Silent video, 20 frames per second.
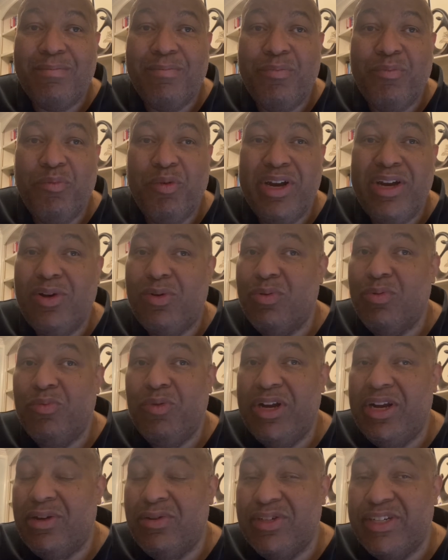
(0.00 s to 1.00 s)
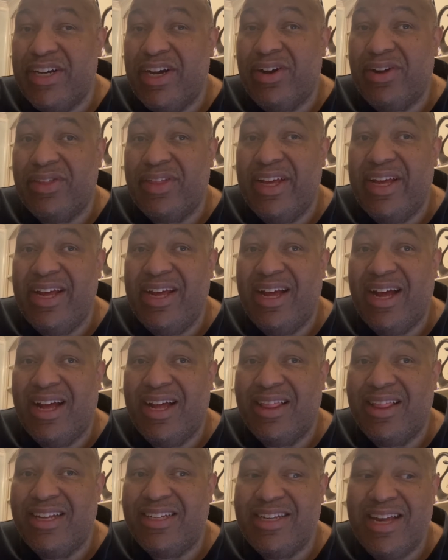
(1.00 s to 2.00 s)
we don't share
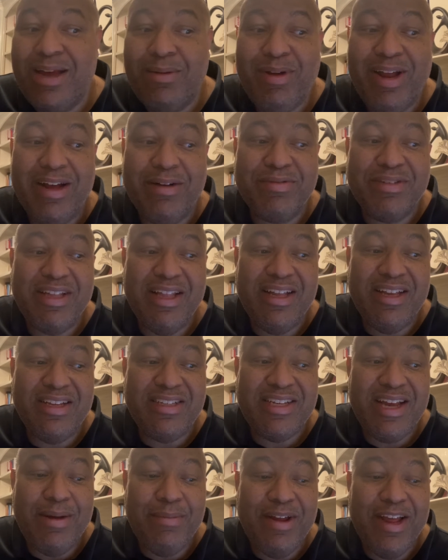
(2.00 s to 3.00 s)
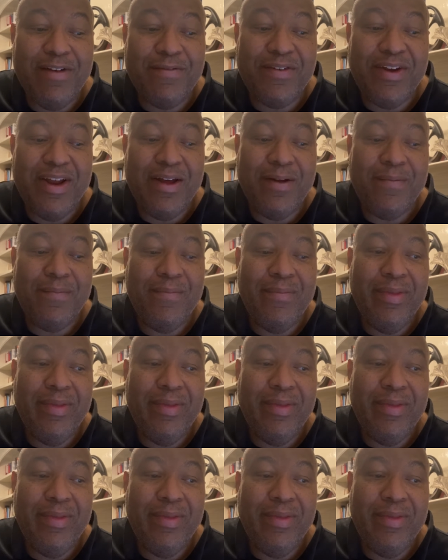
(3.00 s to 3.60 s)
the same gifts and the same gifting.